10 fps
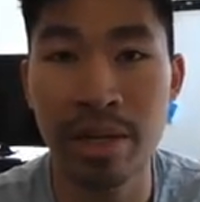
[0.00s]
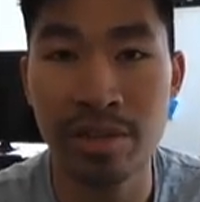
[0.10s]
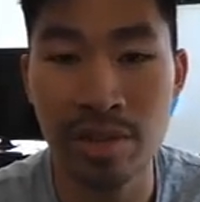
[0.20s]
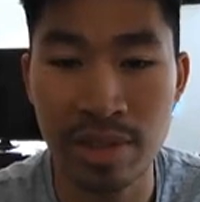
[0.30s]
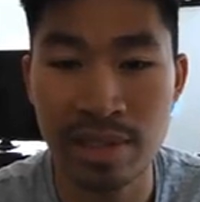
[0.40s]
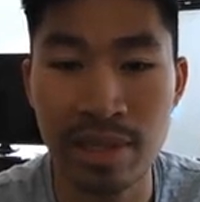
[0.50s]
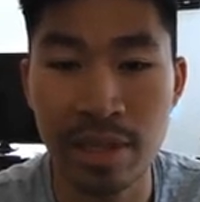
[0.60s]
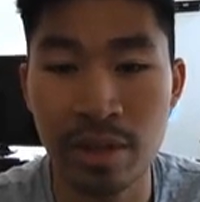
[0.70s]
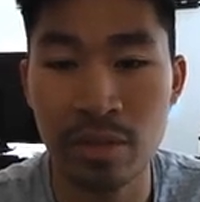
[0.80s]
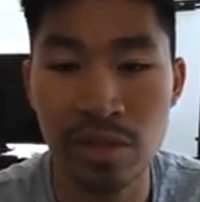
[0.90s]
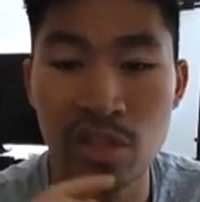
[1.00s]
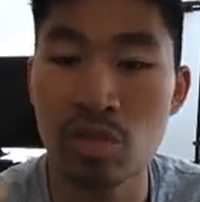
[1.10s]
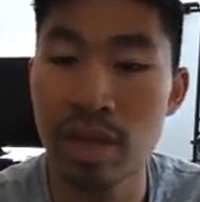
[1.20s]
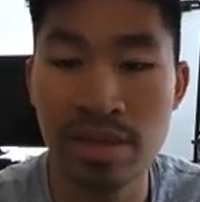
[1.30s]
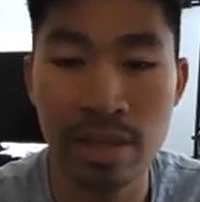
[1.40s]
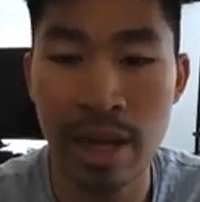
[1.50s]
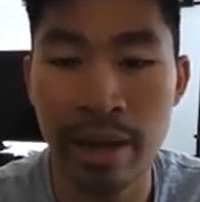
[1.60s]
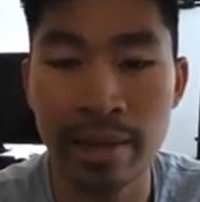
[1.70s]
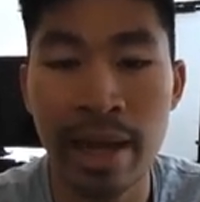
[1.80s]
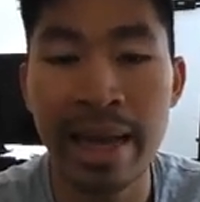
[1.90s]
As you can see here, it was a
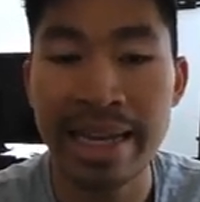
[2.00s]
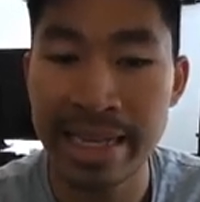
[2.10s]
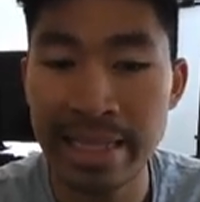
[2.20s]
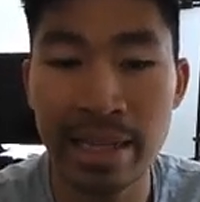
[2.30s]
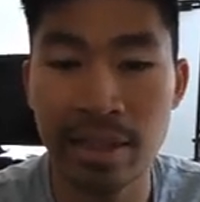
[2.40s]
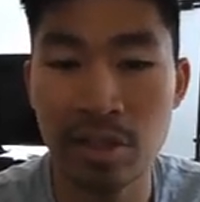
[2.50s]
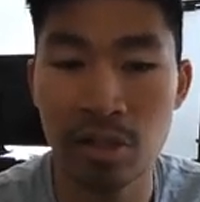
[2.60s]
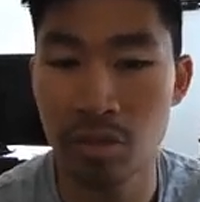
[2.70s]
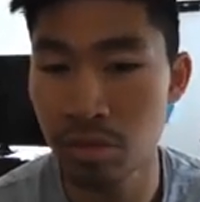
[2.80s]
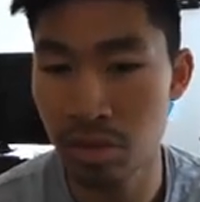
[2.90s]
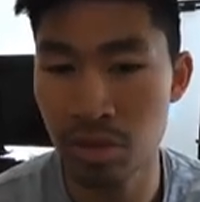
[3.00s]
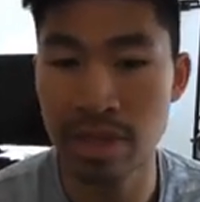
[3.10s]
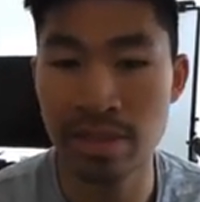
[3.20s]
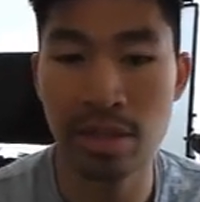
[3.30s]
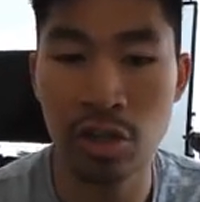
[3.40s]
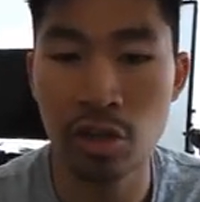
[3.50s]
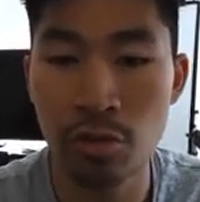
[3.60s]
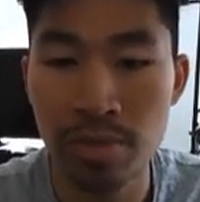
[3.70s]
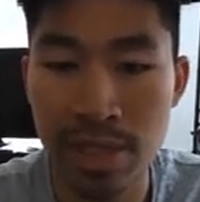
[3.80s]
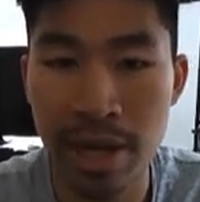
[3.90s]
2009 E92, so that's the
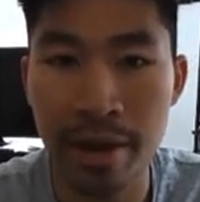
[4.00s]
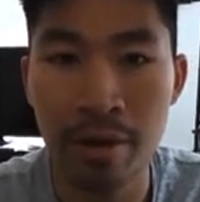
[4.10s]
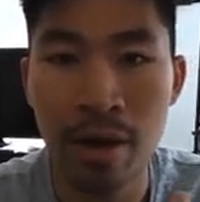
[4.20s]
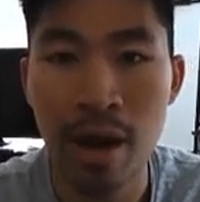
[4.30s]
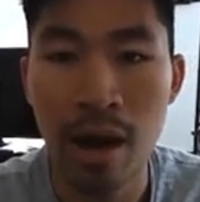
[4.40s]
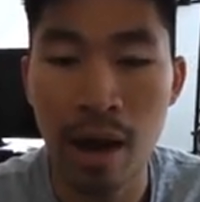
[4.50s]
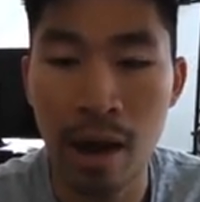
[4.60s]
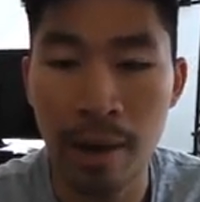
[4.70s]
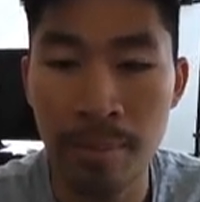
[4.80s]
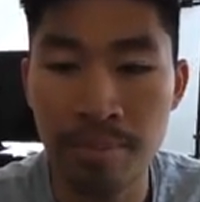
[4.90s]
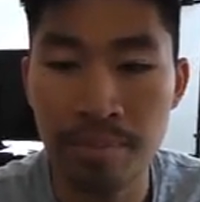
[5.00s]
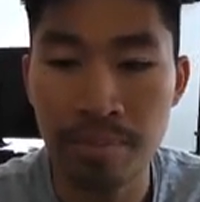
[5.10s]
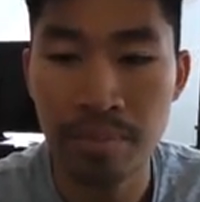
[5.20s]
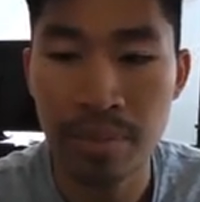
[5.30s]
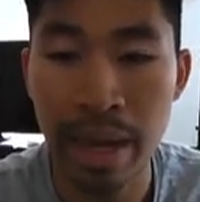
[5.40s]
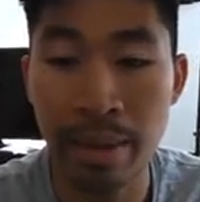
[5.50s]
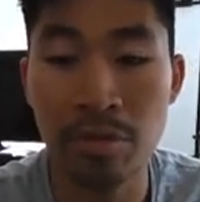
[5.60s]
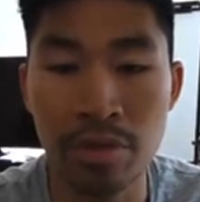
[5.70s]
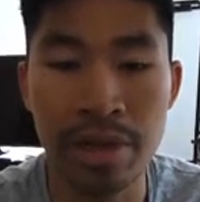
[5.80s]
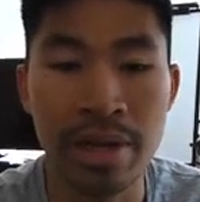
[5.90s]
coupe style
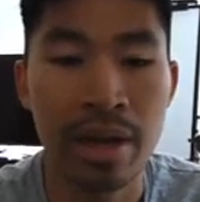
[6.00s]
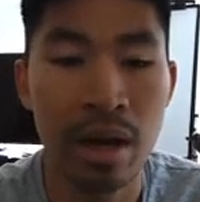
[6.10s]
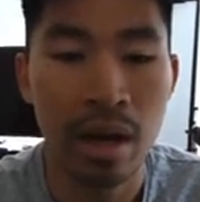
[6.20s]
M3.